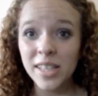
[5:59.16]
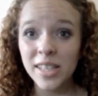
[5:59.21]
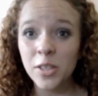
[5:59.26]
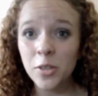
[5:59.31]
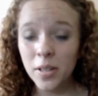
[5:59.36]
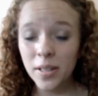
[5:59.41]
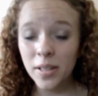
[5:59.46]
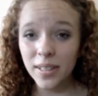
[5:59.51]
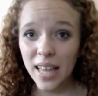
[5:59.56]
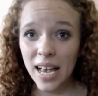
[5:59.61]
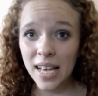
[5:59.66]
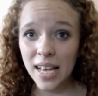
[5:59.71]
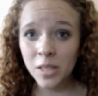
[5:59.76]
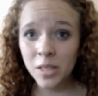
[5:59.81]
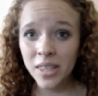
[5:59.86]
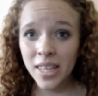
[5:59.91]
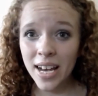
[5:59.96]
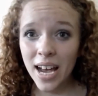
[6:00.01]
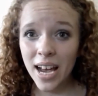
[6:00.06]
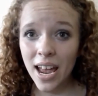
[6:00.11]
so the
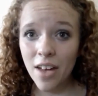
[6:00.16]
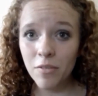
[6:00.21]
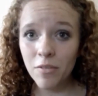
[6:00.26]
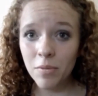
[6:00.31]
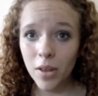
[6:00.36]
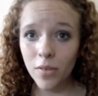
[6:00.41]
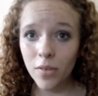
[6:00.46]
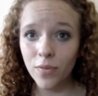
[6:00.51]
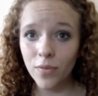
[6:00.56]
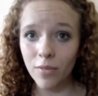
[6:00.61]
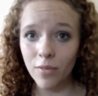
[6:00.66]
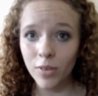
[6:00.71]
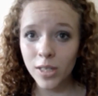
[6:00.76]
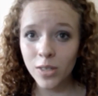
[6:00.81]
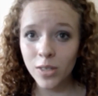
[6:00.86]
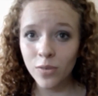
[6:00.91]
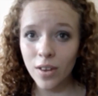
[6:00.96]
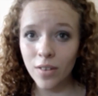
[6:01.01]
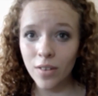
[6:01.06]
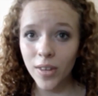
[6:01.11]
last thing I have in my
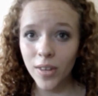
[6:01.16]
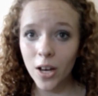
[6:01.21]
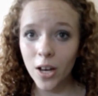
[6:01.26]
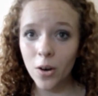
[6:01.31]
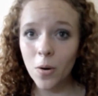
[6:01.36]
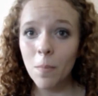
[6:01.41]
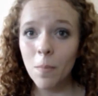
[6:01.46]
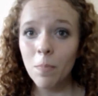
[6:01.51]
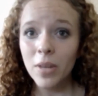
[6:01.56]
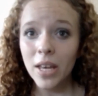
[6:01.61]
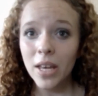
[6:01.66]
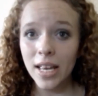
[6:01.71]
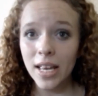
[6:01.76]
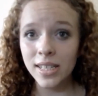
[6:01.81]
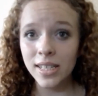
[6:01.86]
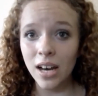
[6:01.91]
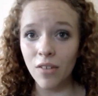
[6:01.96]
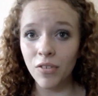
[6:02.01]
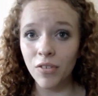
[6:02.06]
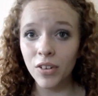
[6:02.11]
favorites video
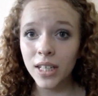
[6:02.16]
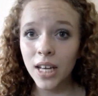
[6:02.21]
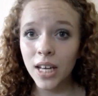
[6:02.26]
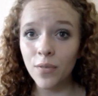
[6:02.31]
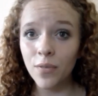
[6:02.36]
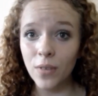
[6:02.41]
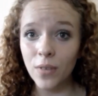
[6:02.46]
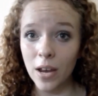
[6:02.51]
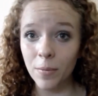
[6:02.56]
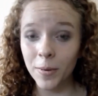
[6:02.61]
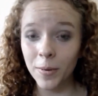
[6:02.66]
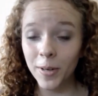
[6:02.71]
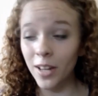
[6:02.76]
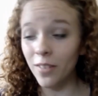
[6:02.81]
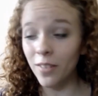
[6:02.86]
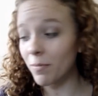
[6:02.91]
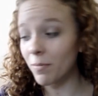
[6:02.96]
is definitely a favorite of